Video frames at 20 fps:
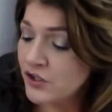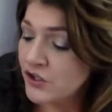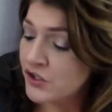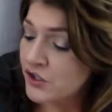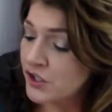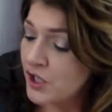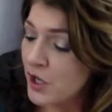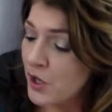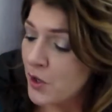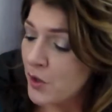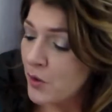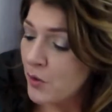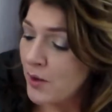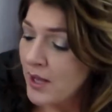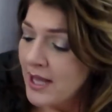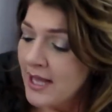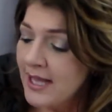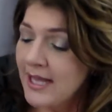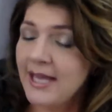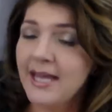
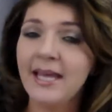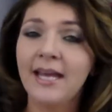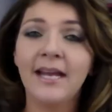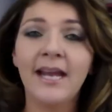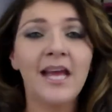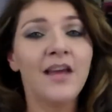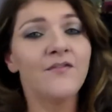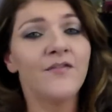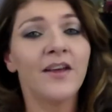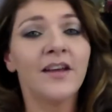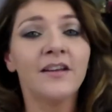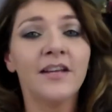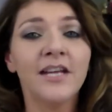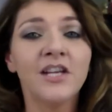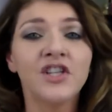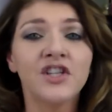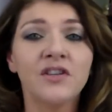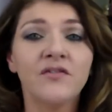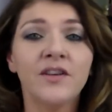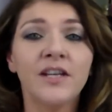So in a
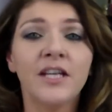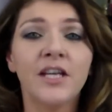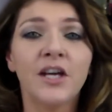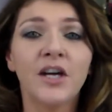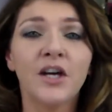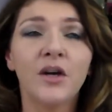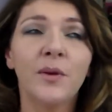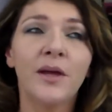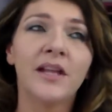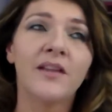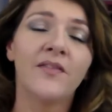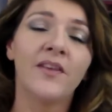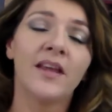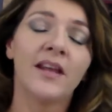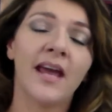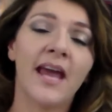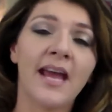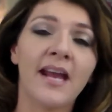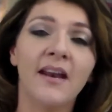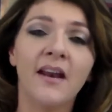foundation video and
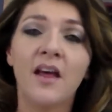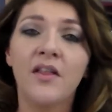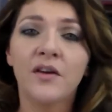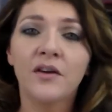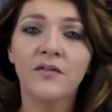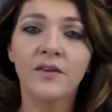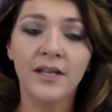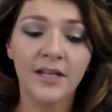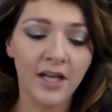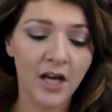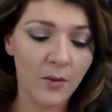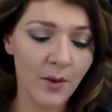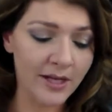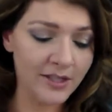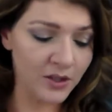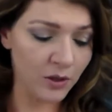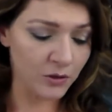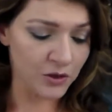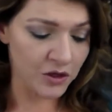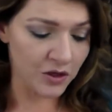then another video, I
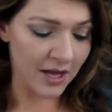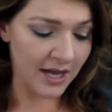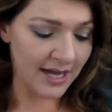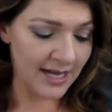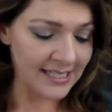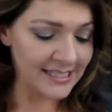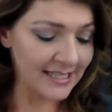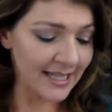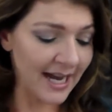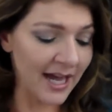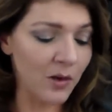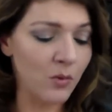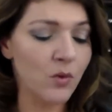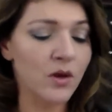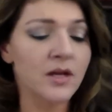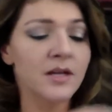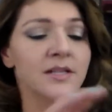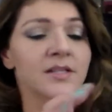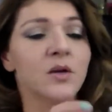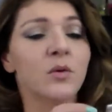told you guys that I
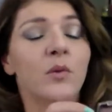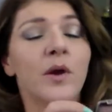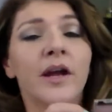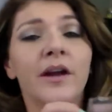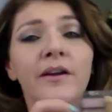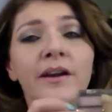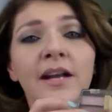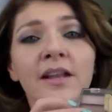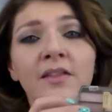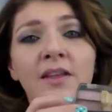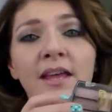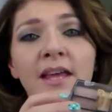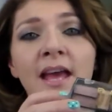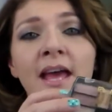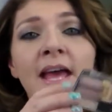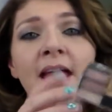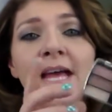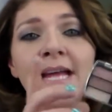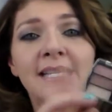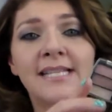was wearing
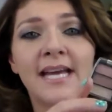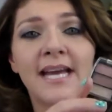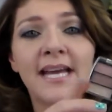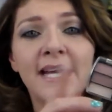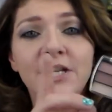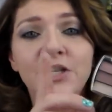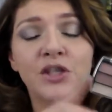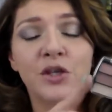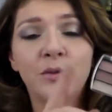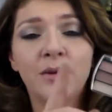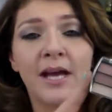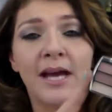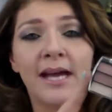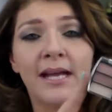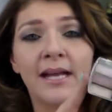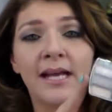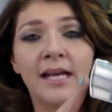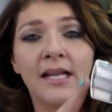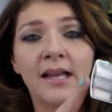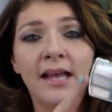the Day to
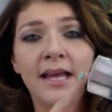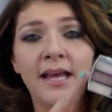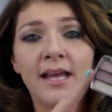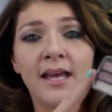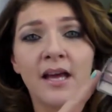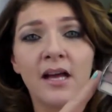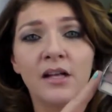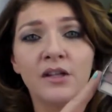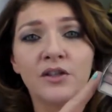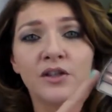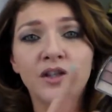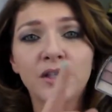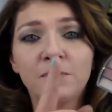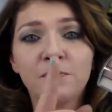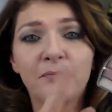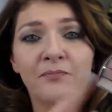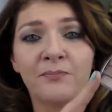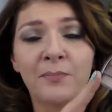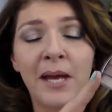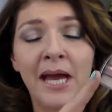Night LA
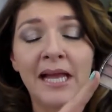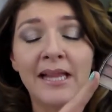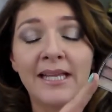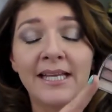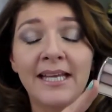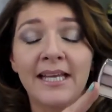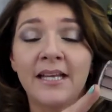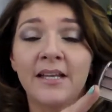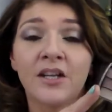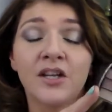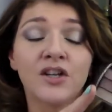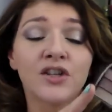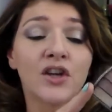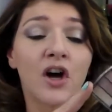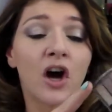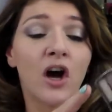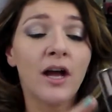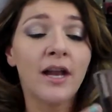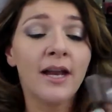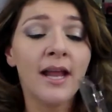Colors palette in
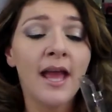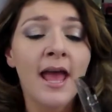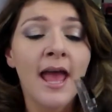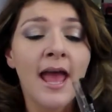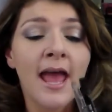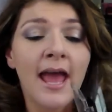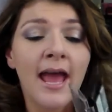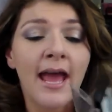Dawn,